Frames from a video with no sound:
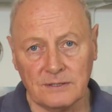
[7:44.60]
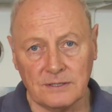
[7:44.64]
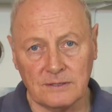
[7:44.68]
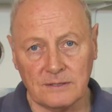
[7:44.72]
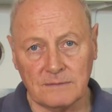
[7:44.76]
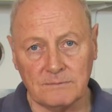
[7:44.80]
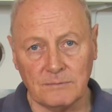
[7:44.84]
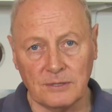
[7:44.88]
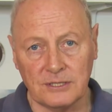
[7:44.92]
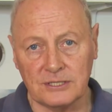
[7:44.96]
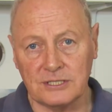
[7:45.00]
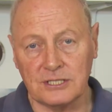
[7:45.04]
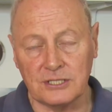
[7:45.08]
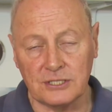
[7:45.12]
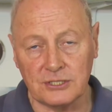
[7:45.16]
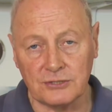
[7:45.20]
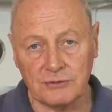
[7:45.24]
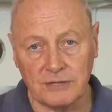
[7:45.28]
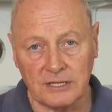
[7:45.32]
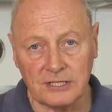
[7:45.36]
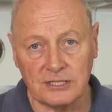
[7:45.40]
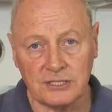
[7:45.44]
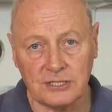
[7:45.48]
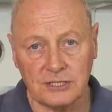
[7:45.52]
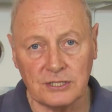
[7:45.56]
might
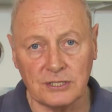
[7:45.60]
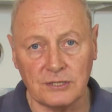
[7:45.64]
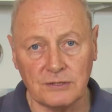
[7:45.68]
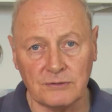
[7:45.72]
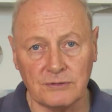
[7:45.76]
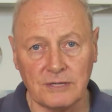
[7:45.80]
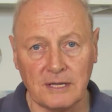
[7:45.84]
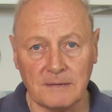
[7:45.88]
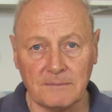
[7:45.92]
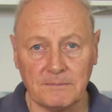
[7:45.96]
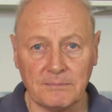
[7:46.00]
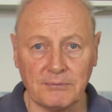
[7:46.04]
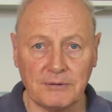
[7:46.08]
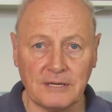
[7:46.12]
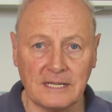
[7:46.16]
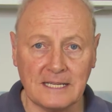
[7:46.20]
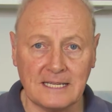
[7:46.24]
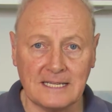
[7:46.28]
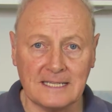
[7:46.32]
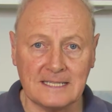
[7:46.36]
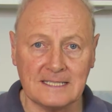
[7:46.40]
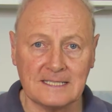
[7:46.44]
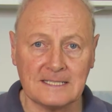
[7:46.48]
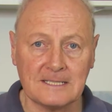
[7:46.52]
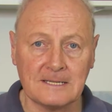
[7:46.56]
interest you, then
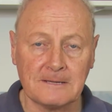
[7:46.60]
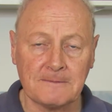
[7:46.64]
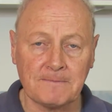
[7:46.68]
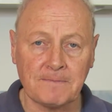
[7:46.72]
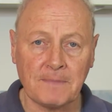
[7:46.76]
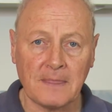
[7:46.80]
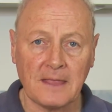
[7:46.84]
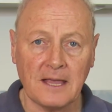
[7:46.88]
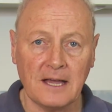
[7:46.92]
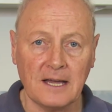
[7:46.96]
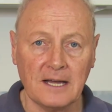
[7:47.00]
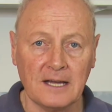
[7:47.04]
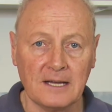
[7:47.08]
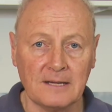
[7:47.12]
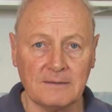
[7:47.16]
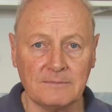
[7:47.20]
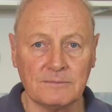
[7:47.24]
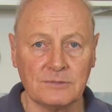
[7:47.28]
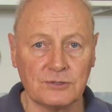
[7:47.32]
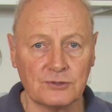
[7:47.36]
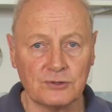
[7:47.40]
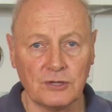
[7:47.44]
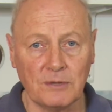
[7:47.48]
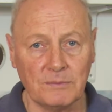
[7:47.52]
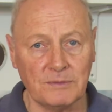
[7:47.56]
please
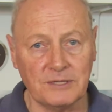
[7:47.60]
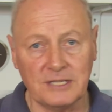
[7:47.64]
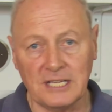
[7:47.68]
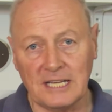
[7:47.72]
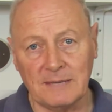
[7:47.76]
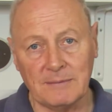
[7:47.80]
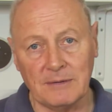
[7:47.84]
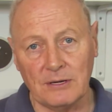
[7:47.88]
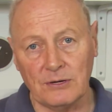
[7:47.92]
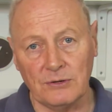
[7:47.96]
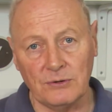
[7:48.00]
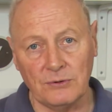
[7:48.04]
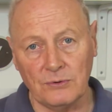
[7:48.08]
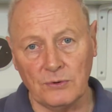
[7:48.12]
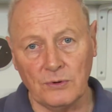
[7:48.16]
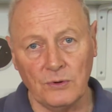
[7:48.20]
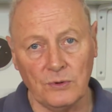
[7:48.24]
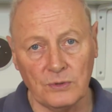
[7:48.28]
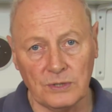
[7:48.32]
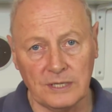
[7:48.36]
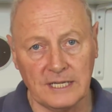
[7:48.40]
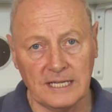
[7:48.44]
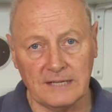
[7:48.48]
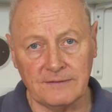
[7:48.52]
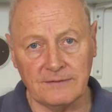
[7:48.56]
drop me an email
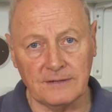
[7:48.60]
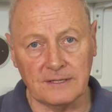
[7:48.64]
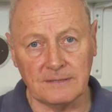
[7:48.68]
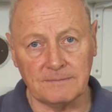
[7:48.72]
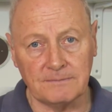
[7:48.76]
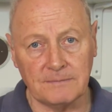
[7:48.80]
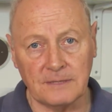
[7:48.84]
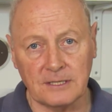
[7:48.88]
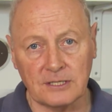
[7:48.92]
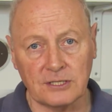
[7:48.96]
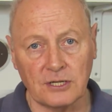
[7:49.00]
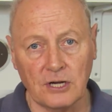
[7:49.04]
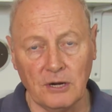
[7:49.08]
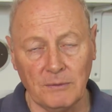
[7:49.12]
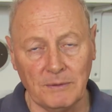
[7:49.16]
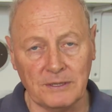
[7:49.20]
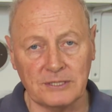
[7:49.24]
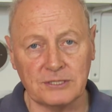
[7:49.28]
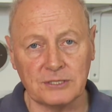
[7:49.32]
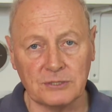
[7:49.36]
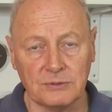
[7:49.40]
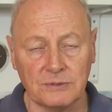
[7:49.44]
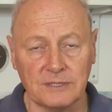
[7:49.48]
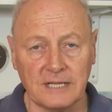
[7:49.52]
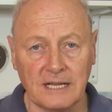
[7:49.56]
or leave a
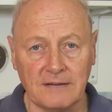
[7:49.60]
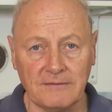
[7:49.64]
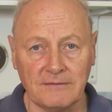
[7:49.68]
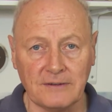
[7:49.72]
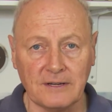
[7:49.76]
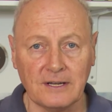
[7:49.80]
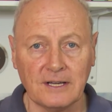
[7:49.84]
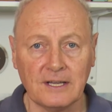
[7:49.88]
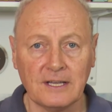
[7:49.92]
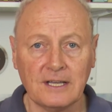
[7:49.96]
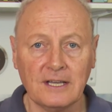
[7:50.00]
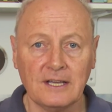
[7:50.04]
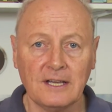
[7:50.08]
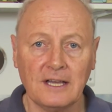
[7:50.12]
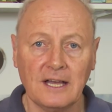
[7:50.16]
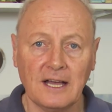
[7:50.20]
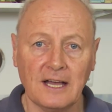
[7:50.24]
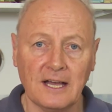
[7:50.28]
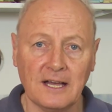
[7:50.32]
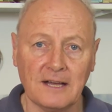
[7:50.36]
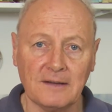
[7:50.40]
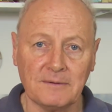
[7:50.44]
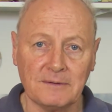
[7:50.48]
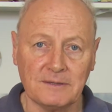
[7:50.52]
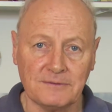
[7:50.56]
comment or whatever.
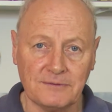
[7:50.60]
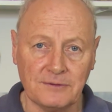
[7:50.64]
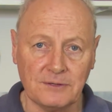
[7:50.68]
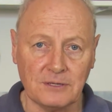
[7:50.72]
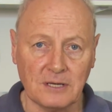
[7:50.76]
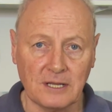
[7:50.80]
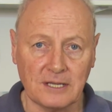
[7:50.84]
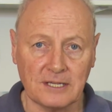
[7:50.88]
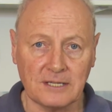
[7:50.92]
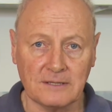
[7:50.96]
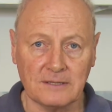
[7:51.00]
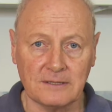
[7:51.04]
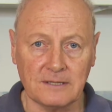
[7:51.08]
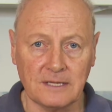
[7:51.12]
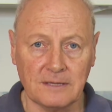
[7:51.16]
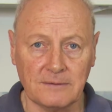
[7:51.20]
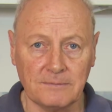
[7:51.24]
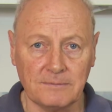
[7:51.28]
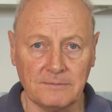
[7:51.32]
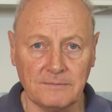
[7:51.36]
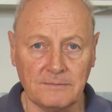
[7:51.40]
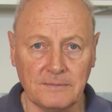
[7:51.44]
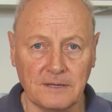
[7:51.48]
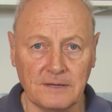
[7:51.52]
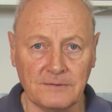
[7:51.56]
If you'd like a
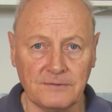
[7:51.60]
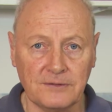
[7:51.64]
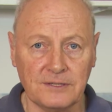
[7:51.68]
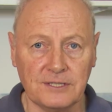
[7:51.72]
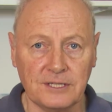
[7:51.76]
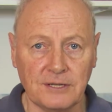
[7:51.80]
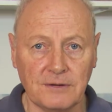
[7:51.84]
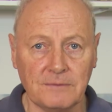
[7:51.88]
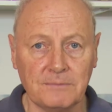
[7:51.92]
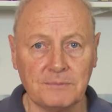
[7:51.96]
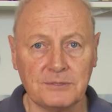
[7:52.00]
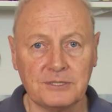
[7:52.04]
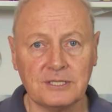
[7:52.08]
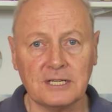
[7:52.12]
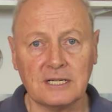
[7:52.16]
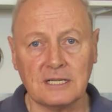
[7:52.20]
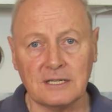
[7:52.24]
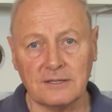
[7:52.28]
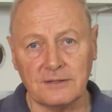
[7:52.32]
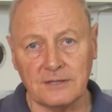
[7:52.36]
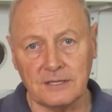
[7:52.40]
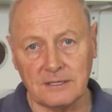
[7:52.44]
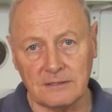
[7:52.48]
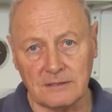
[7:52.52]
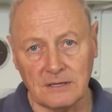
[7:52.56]
video in
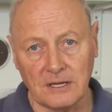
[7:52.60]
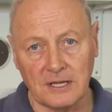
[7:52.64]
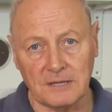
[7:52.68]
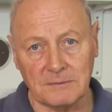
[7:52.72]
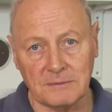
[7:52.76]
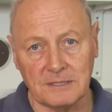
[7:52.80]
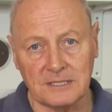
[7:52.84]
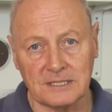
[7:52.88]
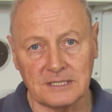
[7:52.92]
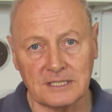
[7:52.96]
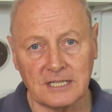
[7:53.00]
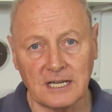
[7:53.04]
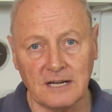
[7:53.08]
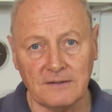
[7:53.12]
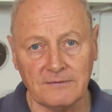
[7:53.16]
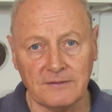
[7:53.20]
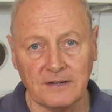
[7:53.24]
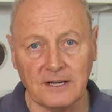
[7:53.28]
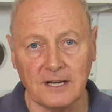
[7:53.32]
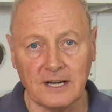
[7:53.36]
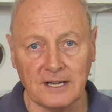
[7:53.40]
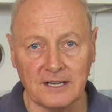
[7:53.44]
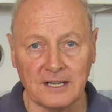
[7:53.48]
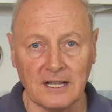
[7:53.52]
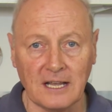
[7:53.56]
particular that you'd like me to
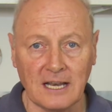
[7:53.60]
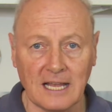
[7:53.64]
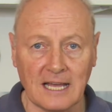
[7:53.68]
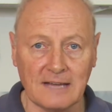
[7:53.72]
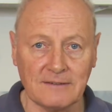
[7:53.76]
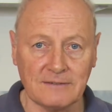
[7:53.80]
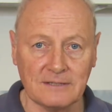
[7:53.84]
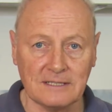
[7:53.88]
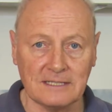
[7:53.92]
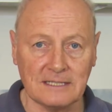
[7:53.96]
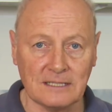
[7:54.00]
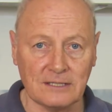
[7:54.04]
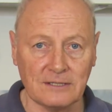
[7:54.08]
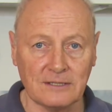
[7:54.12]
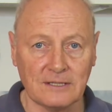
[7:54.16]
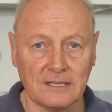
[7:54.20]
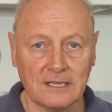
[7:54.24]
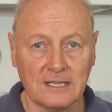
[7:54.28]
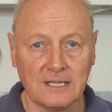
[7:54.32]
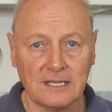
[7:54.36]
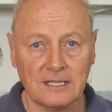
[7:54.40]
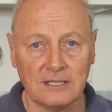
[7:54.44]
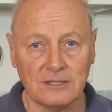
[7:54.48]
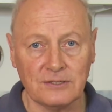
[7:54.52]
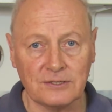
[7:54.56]
cover, and I'll have a little
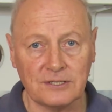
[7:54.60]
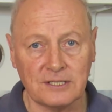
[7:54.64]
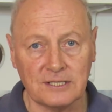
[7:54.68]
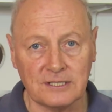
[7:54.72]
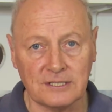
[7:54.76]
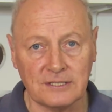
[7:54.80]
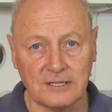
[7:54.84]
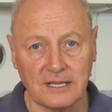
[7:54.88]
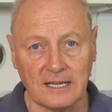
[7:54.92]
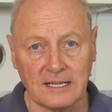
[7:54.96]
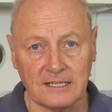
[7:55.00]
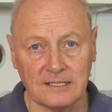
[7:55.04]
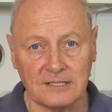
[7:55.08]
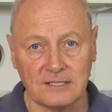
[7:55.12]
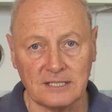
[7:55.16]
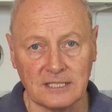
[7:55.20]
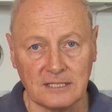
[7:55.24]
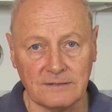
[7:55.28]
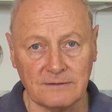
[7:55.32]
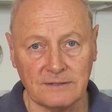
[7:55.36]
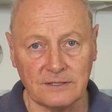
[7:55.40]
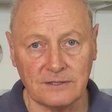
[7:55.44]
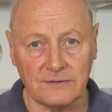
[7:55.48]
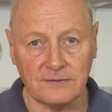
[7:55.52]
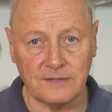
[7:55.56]
look into that and see
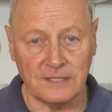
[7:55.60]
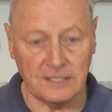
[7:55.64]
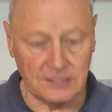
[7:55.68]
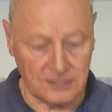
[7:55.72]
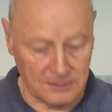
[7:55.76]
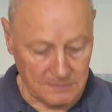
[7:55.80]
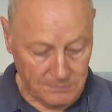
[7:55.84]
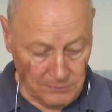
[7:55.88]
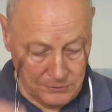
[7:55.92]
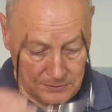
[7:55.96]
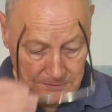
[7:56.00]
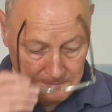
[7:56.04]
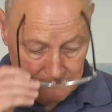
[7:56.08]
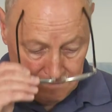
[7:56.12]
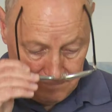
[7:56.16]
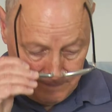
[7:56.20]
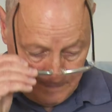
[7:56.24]
if it's feasible.